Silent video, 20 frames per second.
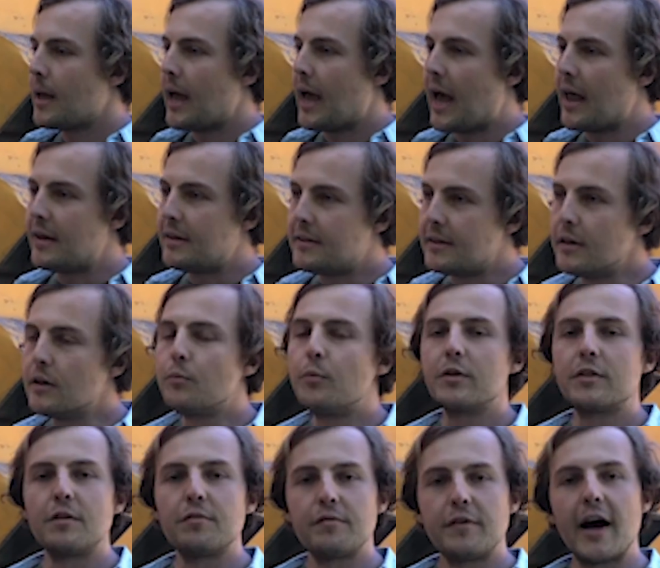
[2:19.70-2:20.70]
and deal
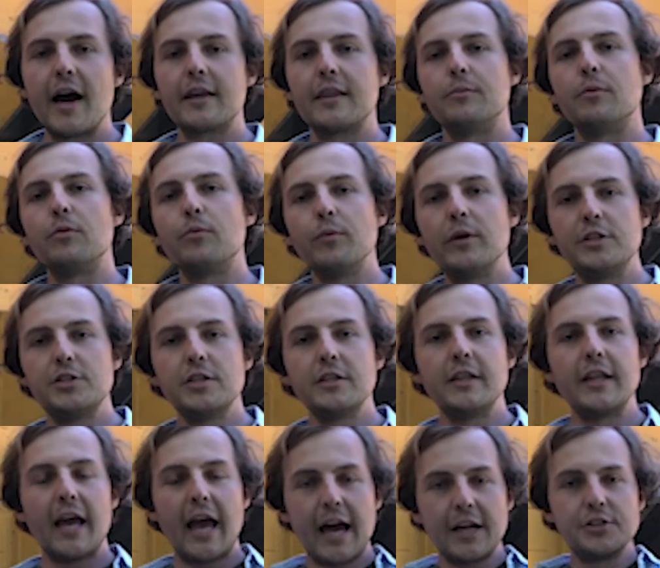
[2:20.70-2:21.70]
with the fact that we're reaching
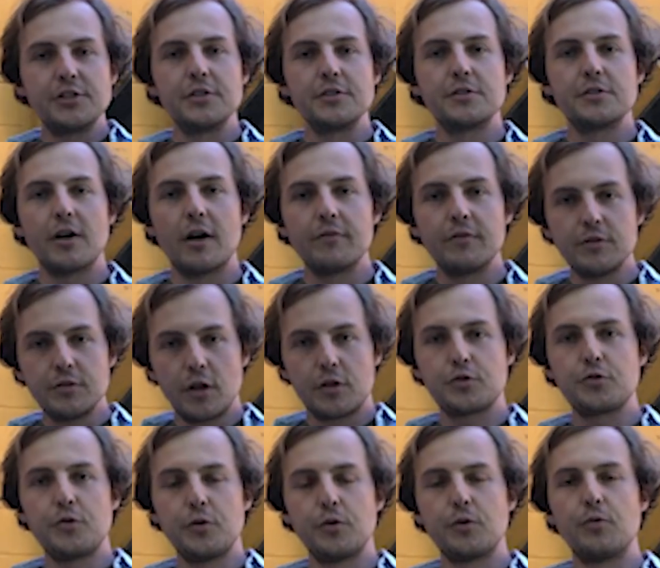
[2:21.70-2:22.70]
the edges of
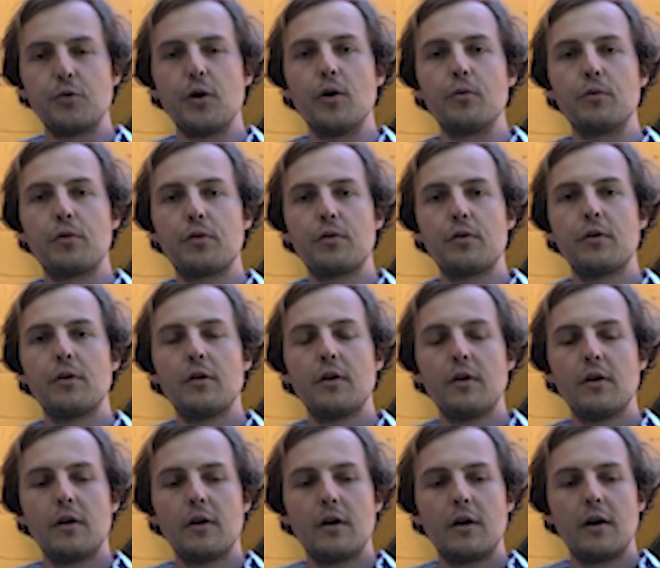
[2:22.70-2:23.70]
industrial growth
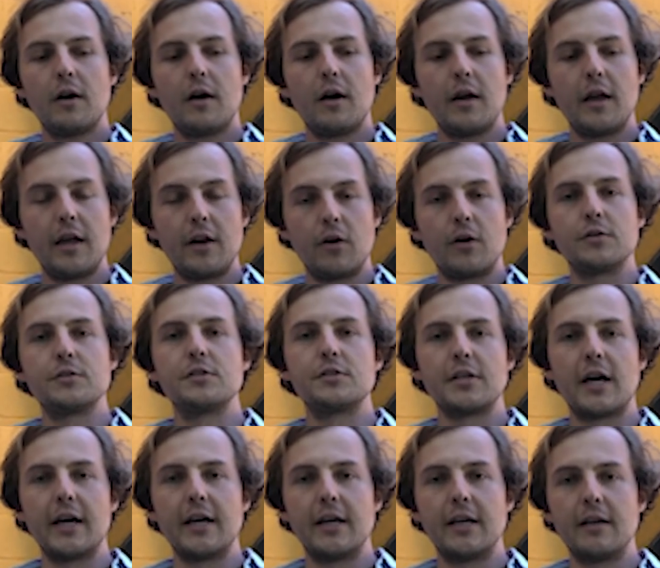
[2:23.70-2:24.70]
in our
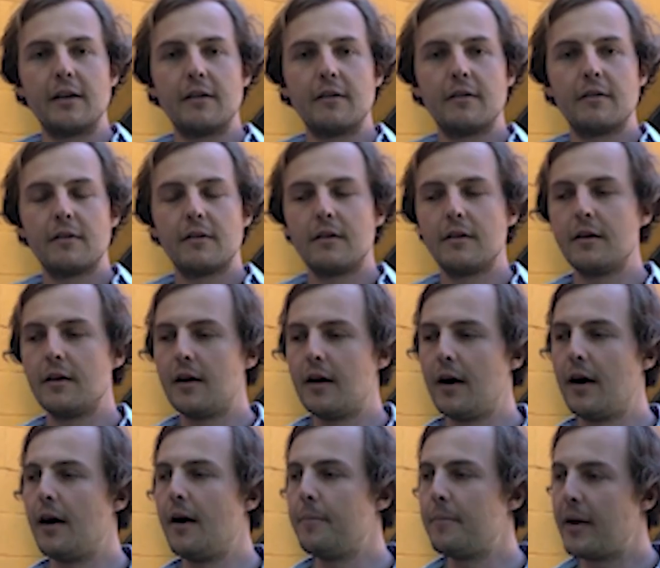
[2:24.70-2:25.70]
society.
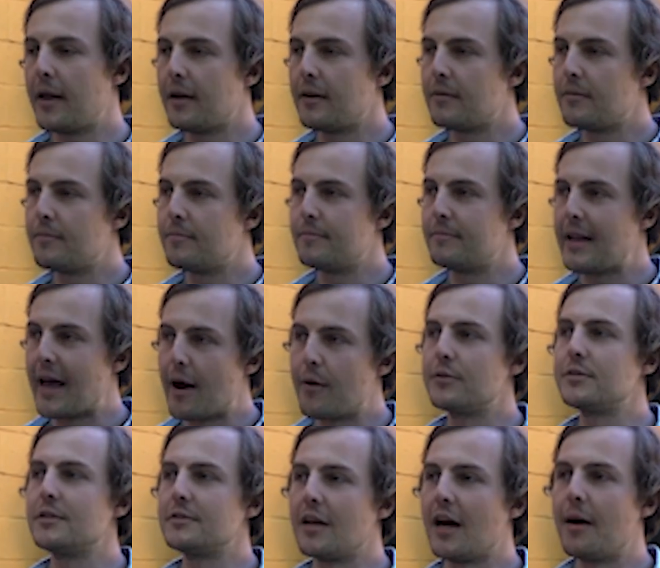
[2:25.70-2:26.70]
And now
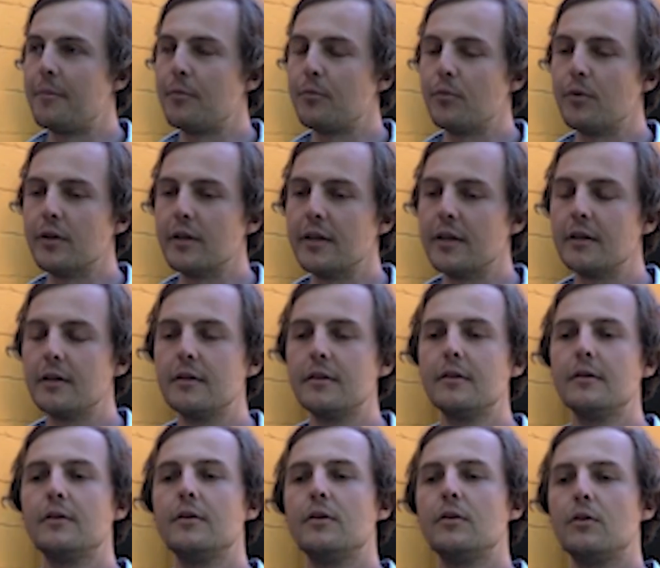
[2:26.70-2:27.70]
is the time to really
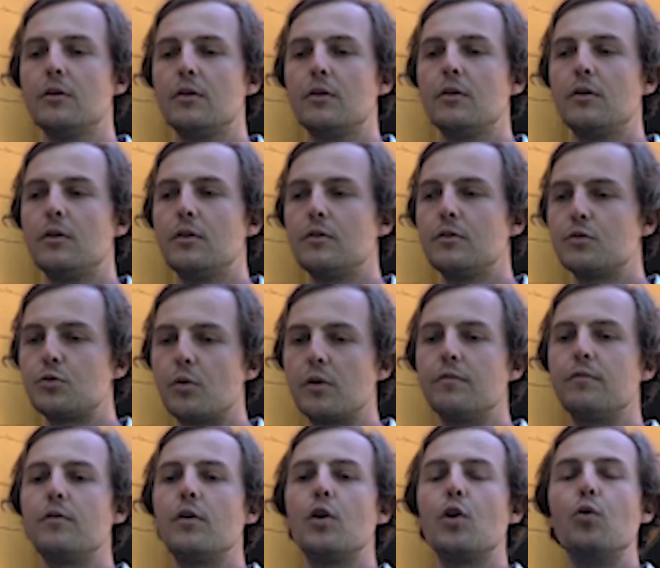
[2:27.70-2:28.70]
sort of
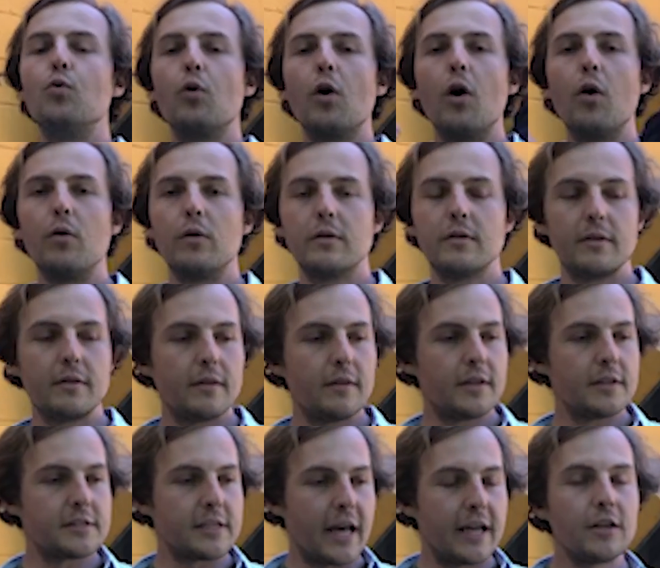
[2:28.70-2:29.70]
grow.
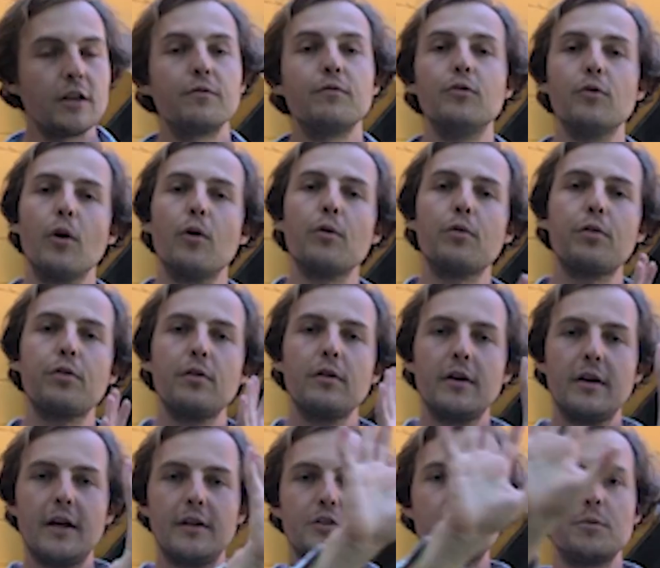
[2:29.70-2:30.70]
This end of growth
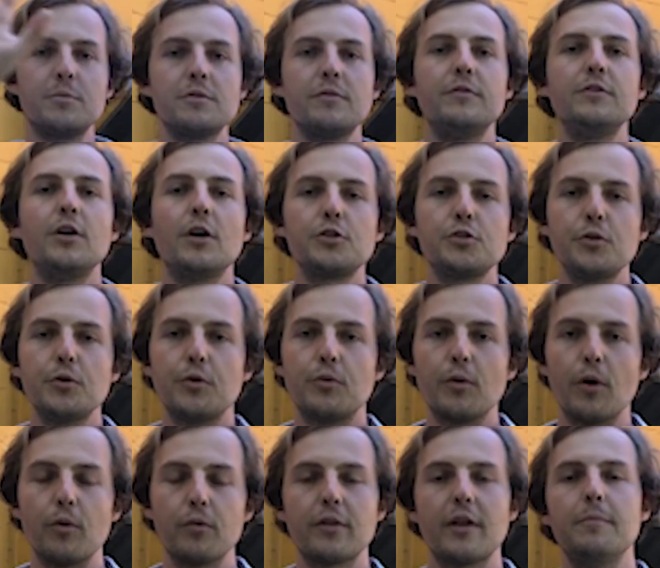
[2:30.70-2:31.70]
in terms of industrial
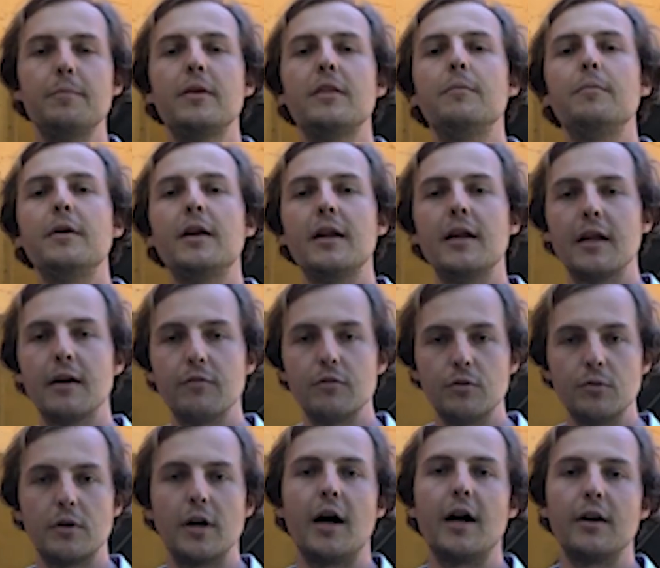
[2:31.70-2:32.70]
growth can be the beginning of a
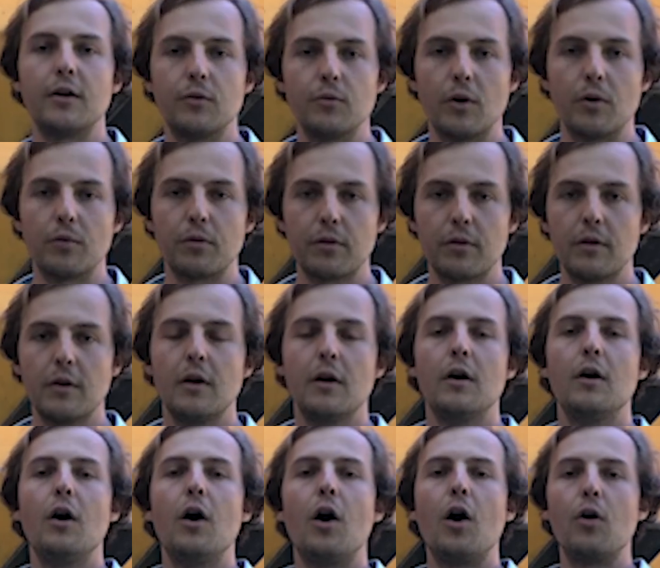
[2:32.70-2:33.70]
new kind of growth,
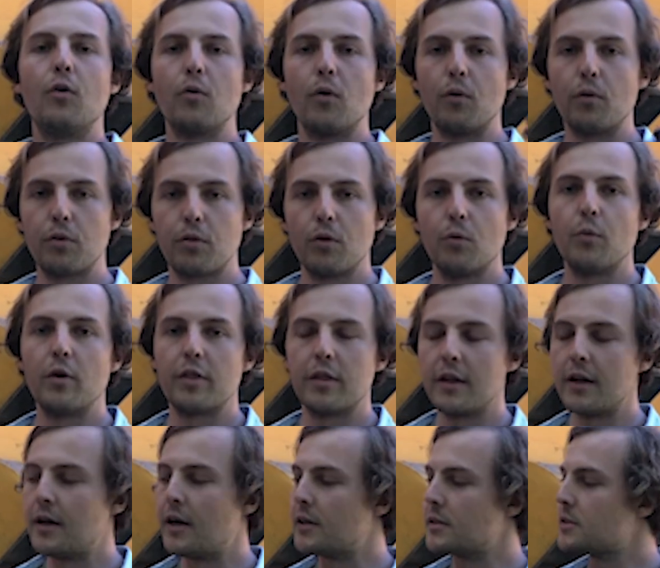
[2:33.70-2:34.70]
a growth
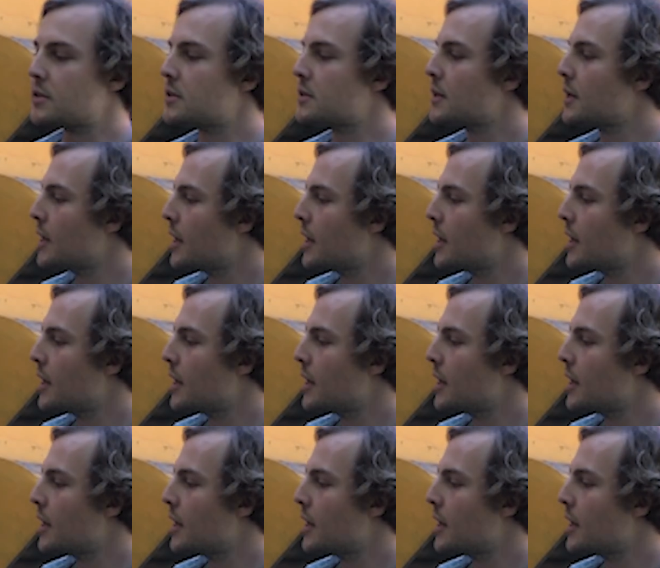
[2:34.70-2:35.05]
within us.